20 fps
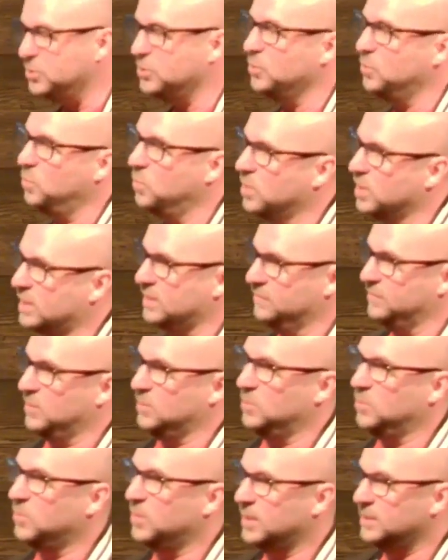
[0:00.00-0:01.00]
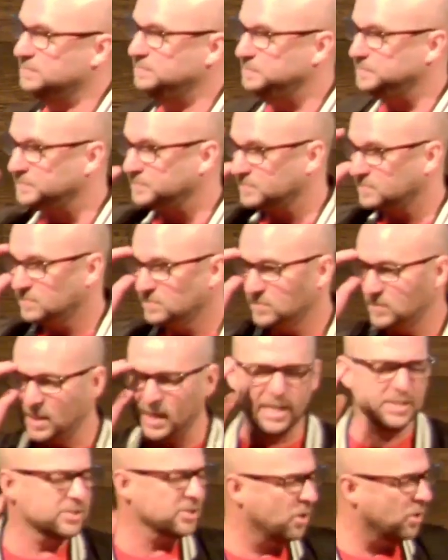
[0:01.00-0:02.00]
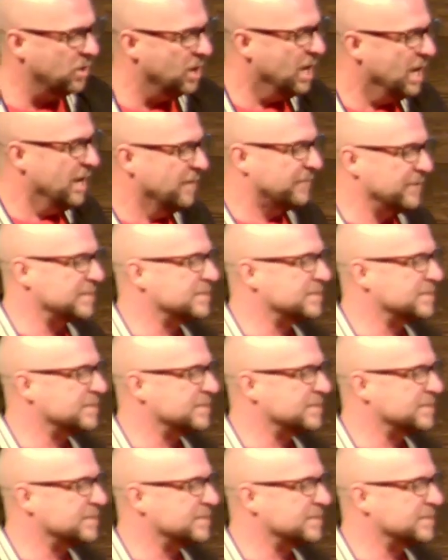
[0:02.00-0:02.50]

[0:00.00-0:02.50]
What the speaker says: work of the Lord. And so this